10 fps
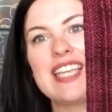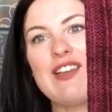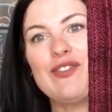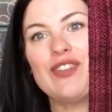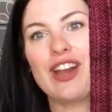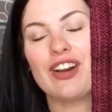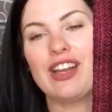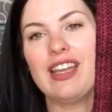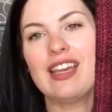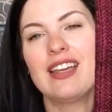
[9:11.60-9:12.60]
is a
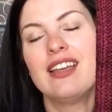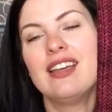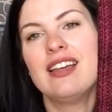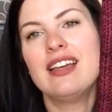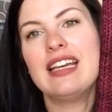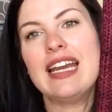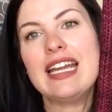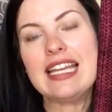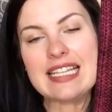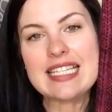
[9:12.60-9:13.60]
very
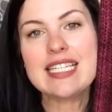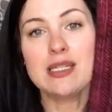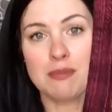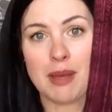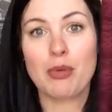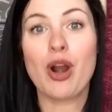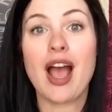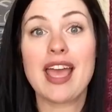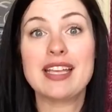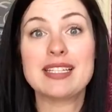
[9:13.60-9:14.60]
easy to
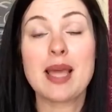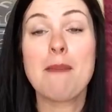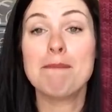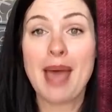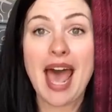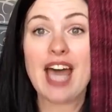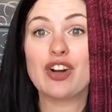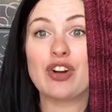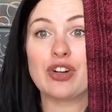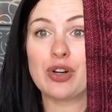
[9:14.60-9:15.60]
memorize
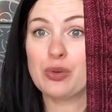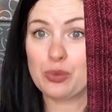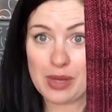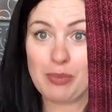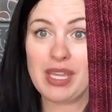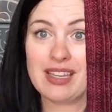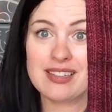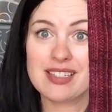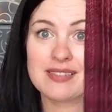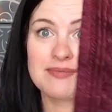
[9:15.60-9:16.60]
pattern
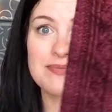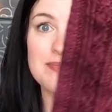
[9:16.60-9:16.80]
repeat.